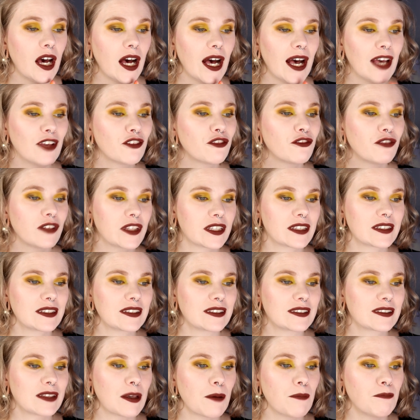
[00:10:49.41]
I think
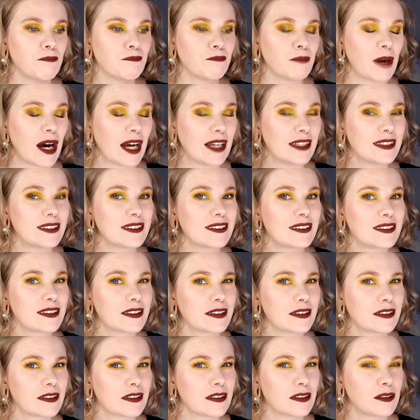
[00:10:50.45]
this might